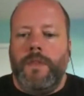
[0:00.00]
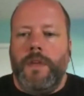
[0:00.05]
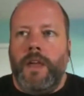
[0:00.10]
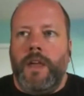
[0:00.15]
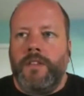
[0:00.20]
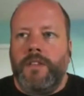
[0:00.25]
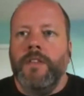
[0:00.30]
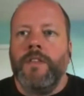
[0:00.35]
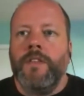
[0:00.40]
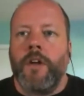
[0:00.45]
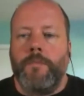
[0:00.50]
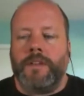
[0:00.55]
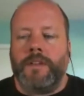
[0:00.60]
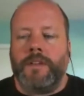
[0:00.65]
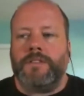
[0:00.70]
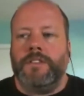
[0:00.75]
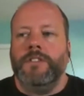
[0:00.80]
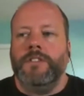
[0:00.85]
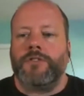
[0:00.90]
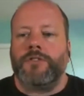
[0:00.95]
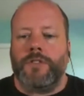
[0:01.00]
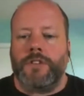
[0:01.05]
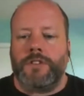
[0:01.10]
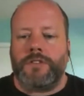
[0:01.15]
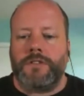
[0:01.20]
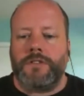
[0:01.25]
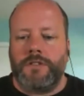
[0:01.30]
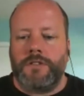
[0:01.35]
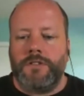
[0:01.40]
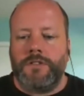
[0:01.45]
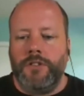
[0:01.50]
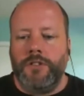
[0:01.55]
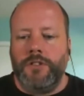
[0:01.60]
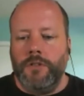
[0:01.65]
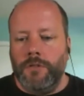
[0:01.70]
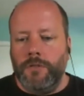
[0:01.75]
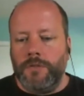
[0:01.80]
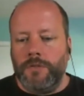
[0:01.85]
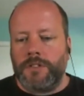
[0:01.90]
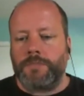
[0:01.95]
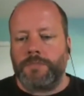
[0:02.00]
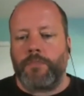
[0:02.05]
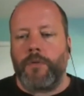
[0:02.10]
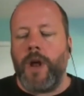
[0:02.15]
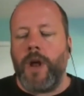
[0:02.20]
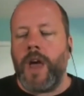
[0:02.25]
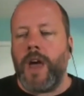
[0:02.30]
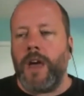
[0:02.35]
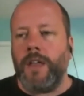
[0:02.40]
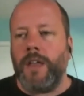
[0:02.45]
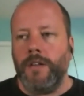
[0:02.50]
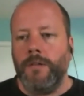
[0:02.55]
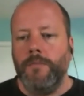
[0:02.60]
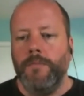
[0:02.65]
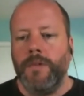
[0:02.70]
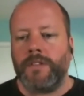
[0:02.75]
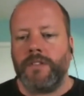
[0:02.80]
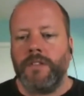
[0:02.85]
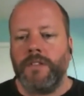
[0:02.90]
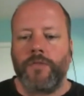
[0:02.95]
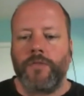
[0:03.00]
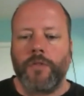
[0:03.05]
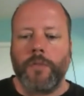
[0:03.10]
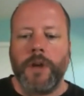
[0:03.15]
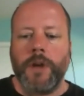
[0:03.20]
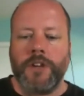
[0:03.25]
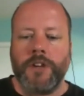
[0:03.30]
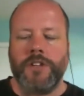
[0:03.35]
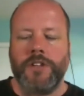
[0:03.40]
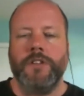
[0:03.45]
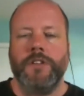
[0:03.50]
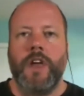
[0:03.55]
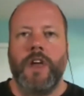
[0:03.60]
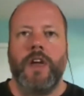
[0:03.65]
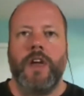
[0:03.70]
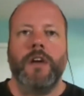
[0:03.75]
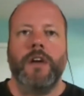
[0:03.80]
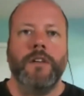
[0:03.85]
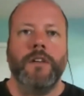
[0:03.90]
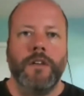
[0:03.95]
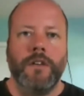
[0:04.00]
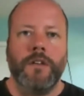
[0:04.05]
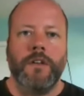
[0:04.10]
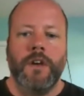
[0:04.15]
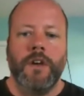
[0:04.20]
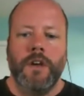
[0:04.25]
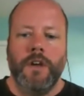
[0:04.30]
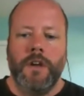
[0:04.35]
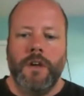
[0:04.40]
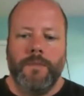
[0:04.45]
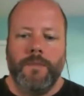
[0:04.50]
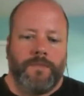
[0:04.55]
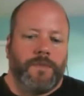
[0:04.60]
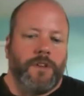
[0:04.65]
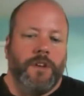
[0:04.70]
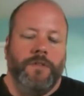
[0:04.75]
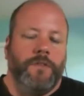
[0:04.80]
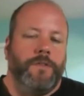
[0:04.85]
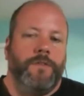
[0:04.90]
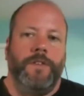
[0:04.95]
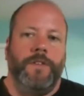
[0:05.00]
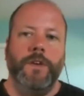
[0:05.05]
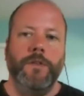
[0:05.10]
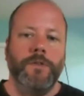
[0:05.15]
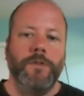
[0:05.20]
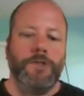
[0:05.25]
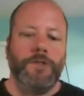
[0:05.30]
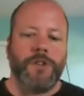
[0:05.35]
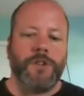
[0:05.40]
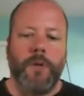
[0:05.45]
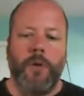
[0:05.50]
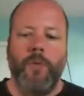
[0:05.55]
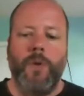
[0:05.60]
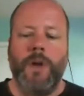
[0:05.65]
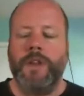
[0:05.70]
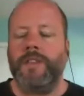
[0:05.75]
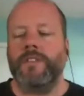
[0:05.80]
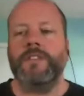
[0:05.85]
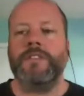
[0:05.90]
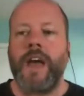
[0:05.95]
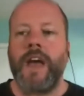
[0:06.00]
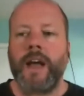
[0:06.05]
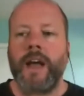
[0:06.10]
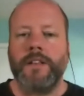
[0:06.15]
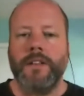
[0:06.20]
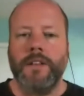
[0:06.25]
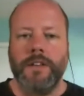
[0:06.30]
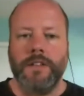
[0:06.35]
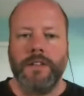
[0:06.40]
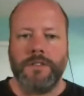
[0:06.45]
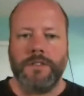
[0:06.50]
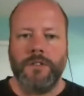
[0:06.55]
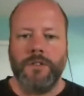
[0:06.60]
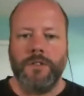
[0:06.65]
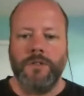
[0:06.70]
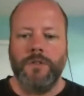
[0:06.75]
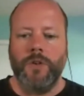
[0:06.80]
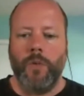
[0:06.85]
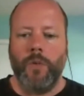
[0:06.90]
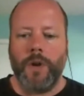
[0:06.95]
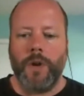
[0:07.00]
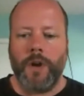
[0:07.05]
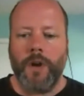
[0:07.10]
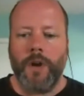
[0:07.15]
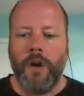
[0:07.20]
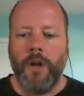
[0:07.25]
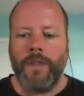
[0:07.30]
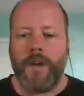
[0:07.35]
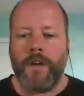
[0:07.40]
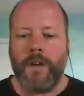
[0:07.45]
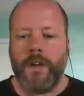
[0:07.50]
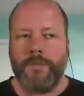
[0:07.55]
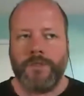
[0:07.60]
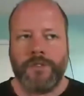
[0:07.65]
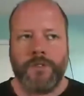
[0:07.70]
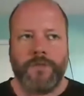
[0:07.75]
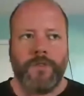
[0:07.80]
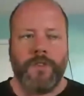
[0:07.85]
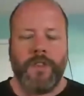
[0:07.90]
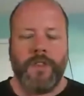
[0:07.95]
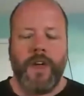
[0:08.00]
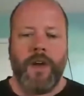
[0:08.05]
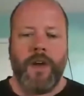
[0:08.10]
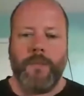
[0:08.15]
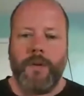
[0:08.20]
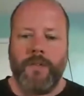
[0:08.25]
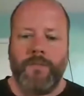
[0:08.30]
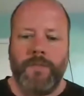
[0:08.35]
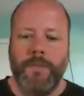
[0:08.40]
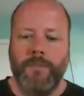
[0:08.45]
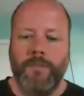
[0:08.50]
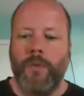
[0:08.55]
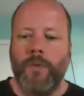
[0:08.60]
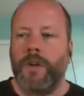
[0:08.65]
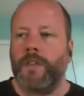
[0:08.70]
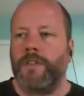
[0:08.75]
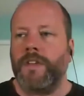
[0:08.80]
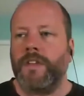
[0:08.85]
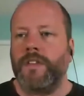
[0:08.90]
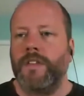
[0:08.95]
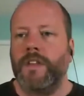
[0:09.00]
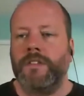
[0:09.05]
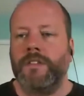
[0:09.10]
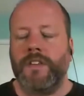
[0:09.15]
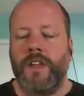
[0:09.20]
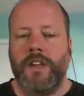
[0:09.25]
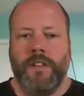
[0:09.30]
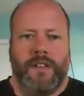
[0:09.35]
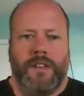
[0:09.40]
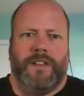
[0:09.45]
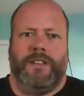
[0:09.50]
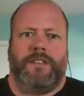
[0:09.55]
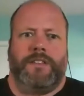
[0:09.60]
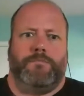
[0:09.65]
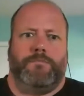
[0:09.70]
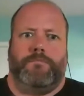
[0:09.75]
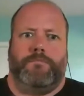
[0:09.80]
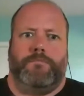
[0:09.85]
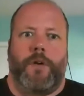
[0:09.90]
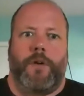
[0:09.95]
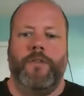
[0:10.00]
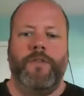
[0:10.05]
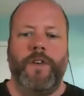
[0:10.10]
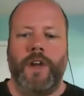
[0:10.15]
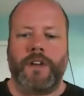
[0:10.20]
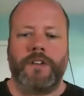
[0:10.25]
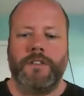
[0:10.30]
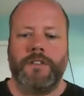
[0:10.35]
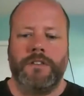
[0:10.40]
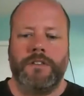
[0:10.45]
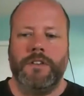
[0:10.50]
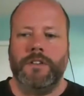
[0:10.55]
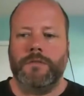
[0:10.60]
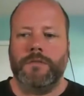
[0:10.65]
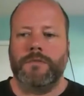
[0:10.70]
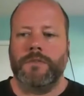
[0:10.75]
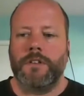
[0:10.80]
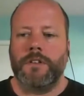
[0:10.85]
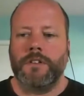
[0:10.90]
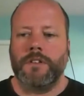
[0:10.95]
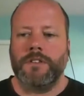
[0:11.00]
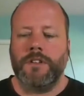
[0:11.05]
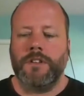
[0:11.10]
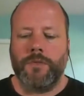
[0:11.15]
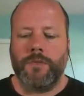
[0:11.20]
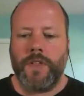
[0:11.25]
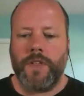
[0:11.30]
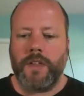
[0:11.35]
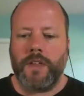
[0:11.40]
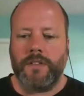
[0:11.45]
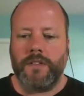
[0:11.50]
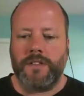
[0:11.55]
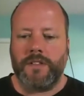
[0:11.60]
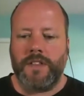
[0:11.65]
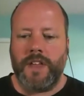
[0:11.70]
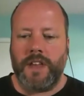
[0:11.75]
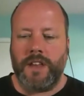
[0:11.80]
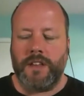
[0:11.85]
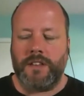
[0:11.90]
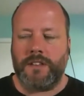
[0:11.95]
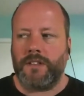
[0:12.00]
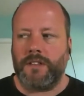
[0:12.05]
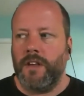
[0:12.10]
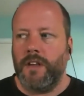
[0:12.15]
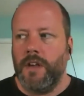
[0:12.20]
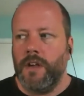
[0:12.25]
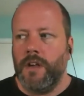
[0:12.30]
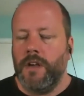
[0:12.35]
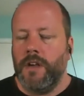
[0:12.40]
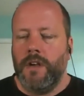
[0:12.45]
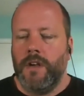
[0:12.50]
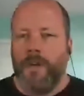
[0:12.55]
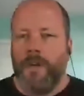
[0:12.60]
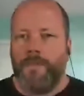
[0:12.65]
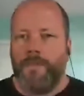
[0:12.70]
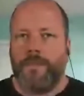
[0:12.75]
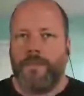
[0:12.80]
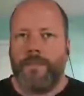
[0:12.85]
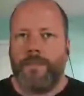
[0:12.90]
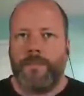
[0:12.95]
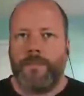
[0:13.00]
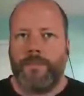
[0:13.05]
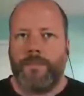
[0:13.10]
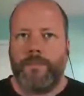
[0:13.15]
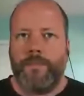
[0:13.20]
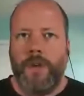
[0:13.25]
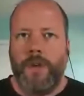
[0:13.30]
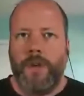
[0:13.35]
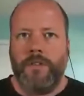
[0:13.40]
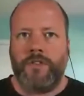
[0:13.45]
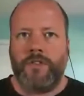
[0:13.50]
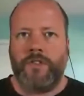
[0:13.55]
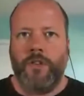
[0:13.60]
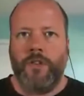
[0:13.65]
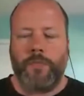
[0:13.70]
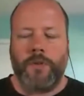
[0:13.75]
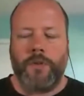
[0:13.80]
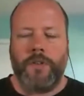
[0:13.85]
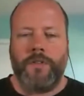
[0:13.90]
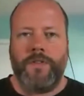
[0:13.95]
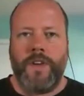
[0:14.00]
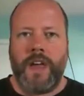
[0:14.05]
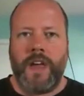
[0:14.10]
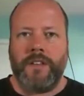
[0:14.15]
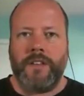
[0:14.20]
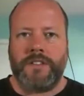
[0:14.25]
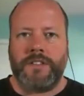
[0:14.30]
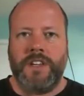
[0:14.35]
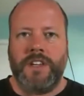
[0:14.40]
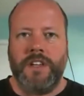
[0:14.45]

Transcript: it's in their best interests to spread misinformation and confusion about what exactly is going on there. And I'm sure for them, if people want to think that it's aliens, perfect. You know, as long as you don't think that it's super advanced